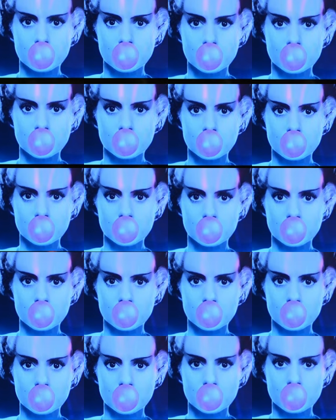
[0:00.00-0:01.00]

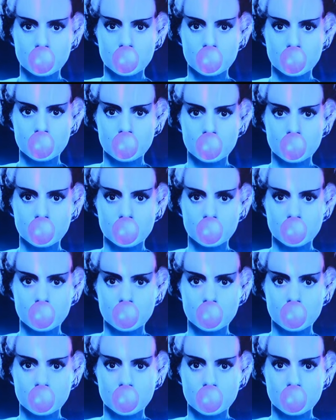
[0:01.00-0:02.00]

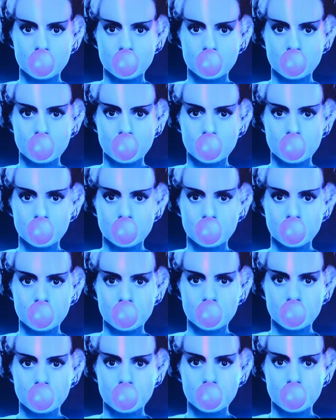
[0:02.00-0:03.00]

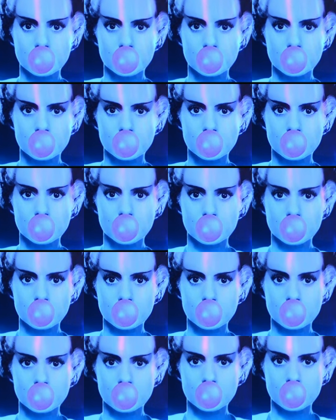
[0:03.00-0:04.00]

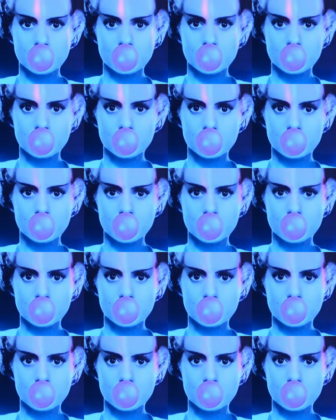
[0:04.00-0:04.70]
(silent)